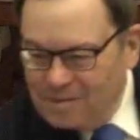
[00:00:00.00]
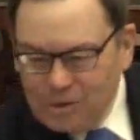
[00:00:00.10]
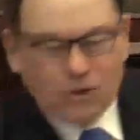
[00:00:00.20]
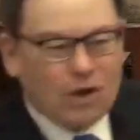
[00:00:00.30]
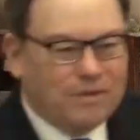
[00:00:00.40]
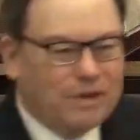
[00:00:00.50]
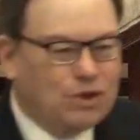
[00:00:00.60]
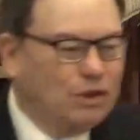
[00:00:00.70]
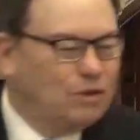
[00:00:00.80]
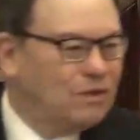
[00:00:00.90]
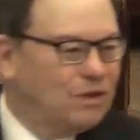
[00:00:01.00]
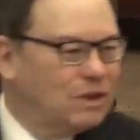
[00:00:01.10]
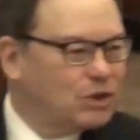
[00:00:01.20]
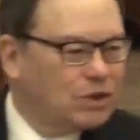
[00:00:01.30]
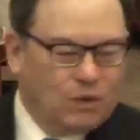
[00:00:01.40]
Put yourself in the shoes of
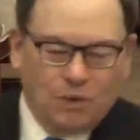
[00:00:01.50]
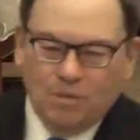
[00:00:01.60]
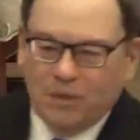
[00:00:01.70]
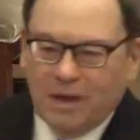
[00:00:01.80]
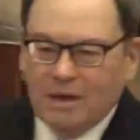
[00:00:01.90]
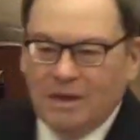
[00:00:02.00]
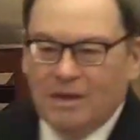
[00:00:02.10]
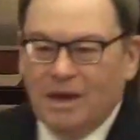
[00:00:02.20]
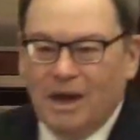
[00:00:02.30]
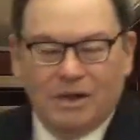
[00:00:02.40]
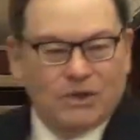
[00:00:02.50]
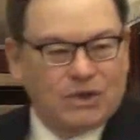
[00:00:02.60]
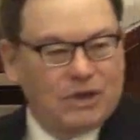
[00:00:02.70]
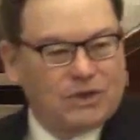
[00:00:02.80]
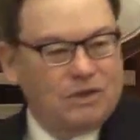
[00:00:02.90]
these two. They had a
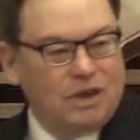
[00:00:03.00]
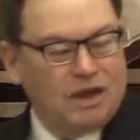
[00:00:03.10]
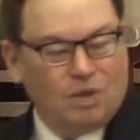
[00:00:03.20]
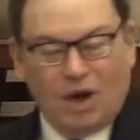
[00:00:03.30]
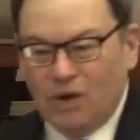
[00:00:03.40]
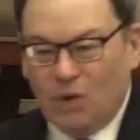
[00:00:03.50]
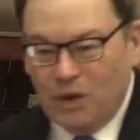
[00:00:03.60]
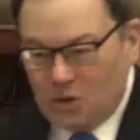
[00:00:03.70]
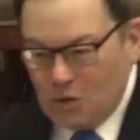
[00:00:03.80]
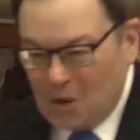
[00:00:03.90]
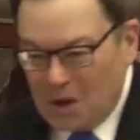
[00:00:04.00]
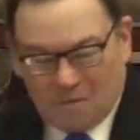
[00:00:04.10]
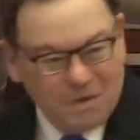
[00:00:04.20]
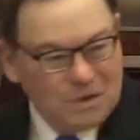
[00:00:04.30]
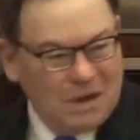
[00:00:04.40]
sense that things were not going too well
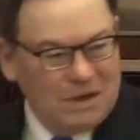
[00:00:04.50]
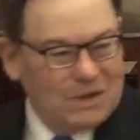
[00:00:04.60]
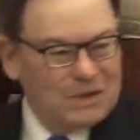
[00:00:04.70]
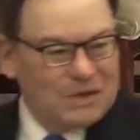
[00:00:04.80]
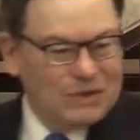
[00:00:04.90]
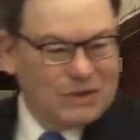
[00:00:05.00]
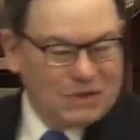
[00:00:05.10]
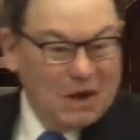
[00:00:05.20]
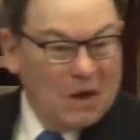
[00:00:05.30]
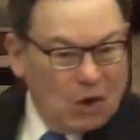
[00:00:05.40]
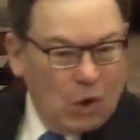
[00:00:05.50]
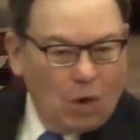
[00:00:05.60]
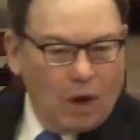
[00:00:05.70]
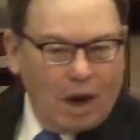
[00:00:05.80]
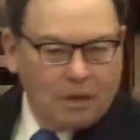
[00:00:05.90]
for Jesus. He says, go
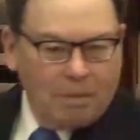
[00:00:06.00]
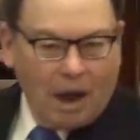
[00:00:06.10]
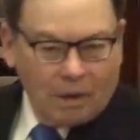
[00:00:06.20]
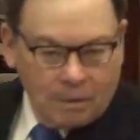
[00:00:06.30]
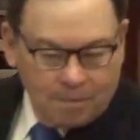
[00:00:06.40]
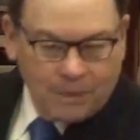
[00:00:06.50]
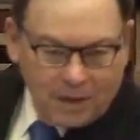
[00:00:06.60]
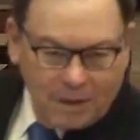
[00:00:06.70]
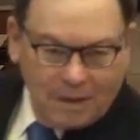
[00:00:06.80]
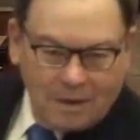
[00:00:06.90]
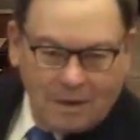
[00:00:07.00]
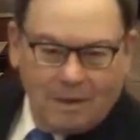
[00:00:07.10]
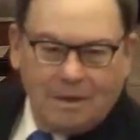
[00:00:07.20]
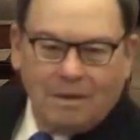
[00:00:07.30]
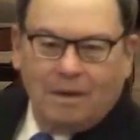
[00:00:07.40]
around the mountain
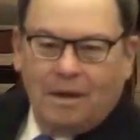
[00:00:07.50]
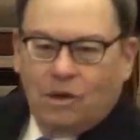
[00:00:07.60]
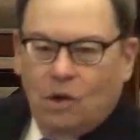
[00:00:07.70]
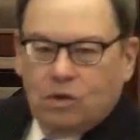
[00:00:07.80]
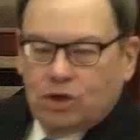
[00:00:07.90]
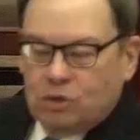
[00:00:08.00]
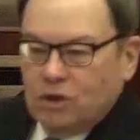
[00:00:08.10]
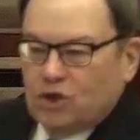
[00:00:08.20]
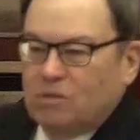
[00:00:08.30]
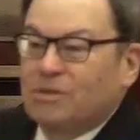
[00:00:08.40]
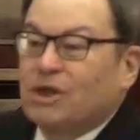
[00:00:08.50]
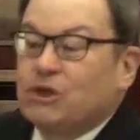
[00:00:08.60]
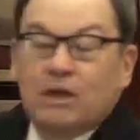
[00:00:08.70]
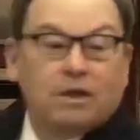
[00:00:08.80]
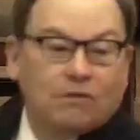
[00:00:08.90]
and go to Jerusalem. It was a
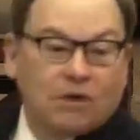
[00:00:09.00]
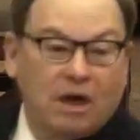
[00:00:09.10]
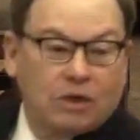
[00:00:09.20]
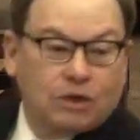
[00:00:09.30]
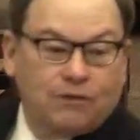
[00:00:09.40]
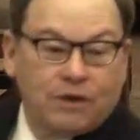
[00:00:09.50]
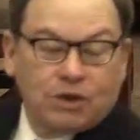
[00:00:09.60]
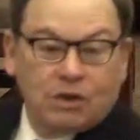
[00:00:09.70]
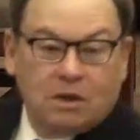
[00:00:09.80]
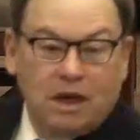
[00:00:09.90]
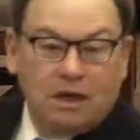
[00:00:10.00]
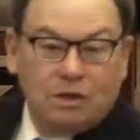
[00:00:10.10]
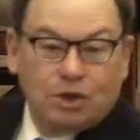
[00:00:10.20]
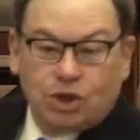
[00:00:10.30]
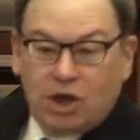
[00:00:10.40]
city of gates: fish
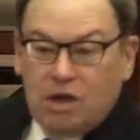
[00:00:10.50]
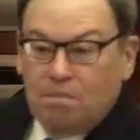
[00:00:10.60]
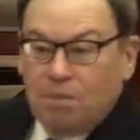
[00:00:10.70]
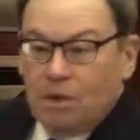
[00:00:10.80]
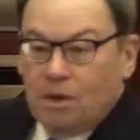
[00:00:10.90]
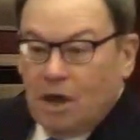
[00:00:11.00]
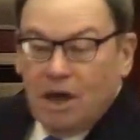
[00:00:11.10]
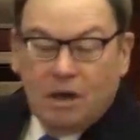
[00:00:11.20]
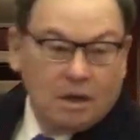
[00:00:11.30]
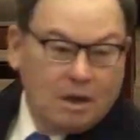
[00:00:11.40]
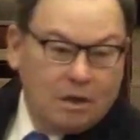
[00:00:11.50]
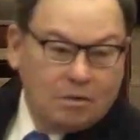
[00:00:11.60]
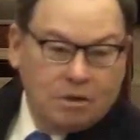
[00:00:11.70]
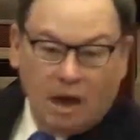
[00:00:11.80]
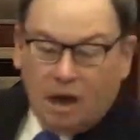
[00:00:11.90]
gate, sheep
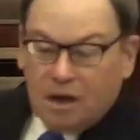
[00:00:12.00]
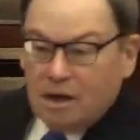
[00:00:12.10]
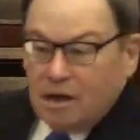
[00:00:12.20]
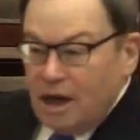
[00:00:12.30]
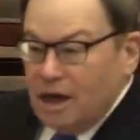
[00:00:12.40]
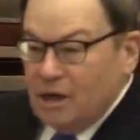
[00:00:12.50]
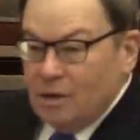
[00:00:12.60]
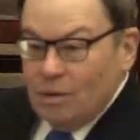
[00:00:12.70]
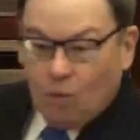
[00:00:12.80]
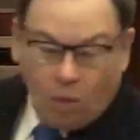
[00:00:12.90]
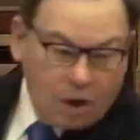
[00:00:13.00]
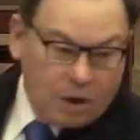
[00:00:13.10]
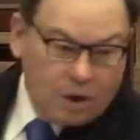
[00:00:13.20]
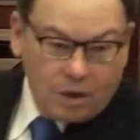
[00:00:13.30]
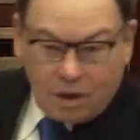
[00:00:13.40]
gate, dung gate,
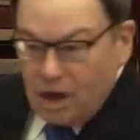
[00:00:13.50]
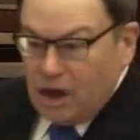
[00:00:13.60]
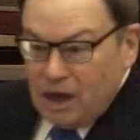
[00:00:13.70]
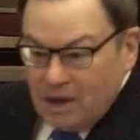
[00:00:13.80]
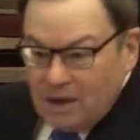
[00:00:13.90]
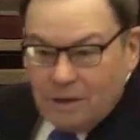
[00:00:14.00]
water gate.